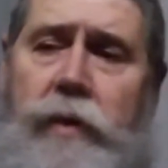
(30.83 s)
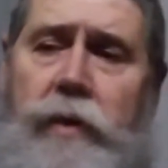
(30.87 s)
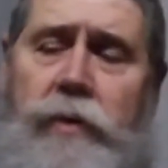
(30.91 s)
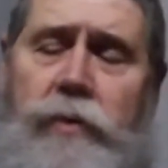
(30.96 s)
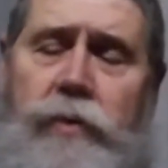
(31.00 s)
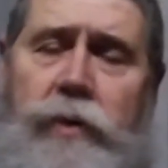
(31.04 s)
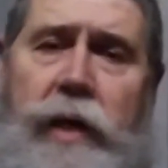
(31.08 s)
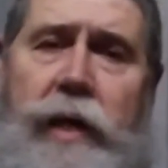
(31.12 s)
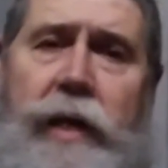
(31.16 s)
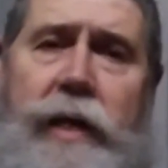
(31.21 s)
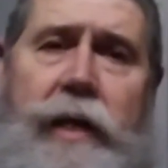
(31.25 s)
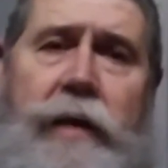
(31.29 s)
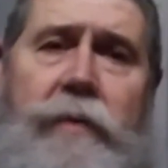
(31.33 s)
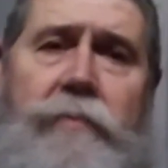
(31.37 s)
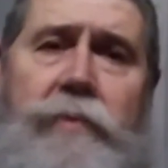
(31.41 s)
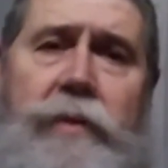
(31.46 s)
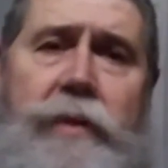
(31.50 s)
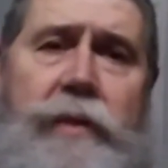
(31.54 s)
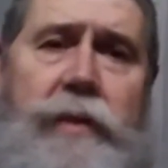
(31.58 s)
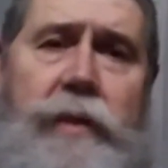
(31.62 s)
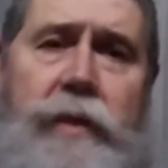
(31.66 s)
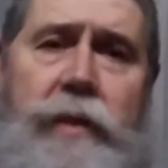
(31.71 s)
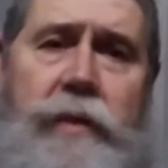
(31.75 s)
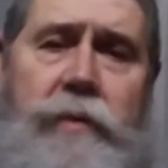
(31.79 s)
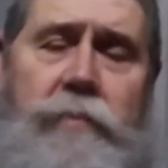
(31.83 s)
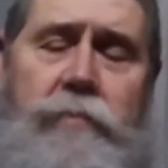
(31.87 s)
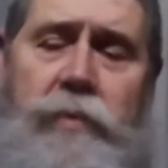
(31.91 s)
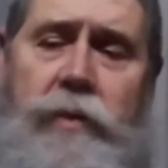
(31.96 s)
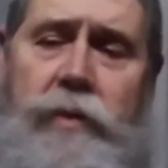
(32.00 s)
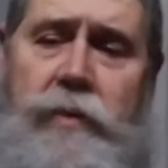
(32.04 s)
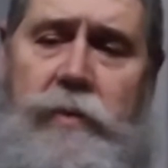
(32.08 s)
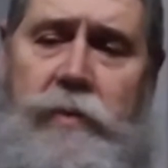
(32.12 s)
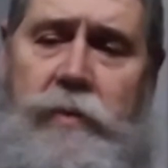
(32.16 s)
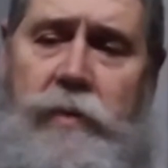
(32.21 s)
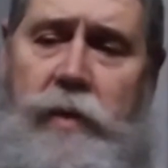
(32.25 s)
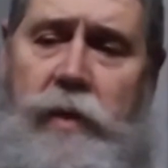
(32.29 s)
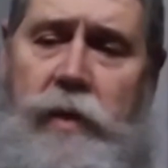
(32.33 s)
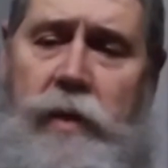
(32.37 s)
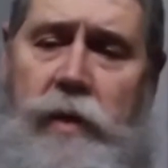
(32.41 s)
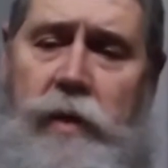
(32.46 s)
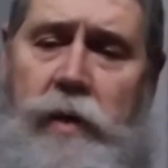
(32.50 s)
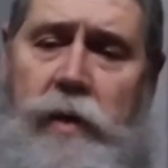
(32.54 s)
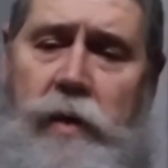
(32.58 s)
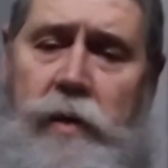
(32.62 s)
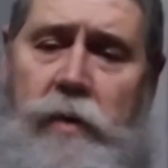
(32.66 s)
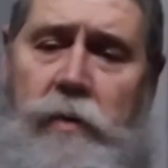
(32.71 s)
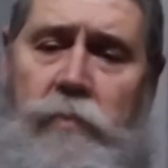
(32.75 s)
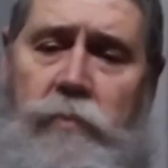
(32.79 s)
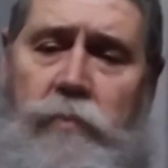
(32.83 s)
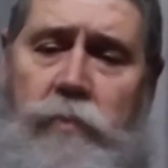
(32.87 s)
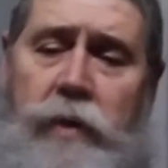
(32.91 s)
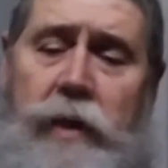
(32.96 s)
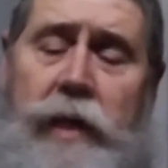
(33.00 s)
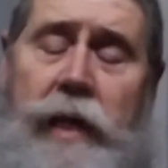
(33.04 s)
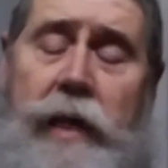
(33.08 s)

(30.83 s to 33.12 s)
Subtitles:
Tried everything, but when